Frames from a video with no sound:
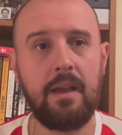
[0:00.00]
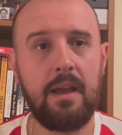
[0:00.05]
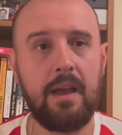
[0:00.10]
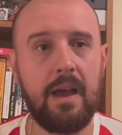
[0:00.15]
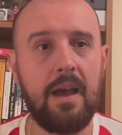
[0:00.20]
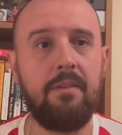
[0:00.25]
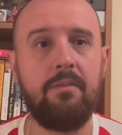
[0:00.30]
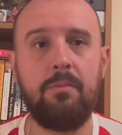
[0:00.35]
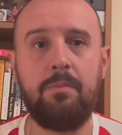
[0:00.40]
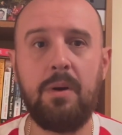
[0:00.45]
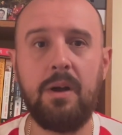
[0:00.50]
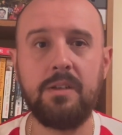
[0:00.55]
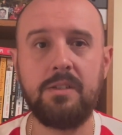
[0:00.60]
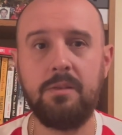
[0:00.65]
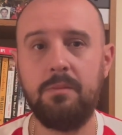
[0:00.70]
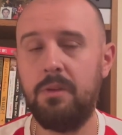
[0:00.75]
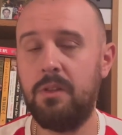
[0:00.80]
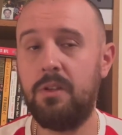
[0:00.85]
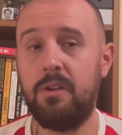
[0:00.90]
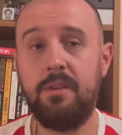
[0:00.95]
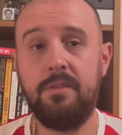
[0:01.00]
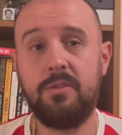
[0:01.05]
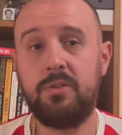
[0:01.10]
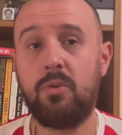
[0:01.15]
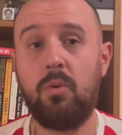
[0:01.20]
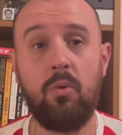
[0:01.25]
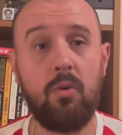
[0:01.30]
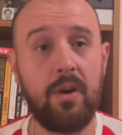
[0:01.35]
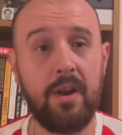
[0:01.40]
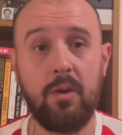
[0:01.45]
have the possibility of
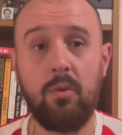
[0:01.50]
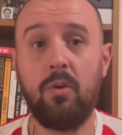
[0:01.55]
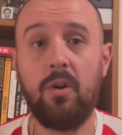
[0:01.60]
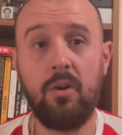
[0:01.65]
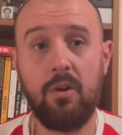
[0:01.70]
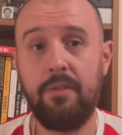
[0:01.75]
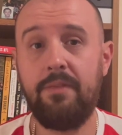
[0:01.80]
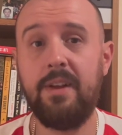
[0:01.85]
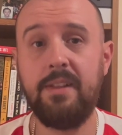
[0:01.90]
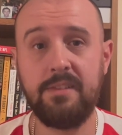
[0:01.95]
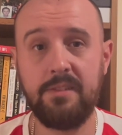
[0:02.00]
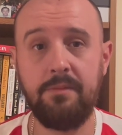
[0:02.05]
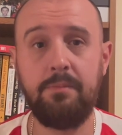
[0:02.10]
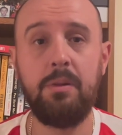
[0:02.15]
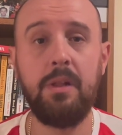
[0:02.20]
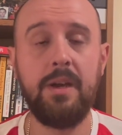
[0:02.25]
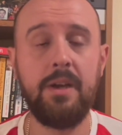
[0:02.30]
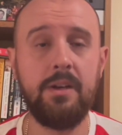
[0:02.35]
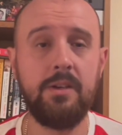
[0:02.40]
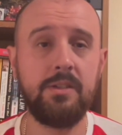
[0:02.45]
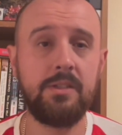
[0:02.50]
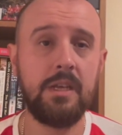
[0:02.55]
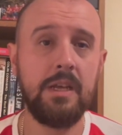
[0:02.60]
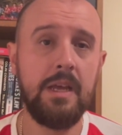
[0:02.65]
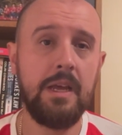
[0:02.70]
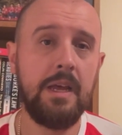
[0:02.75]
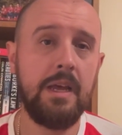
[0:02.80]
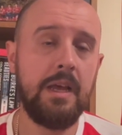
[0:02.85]
scoring, who are defensive players.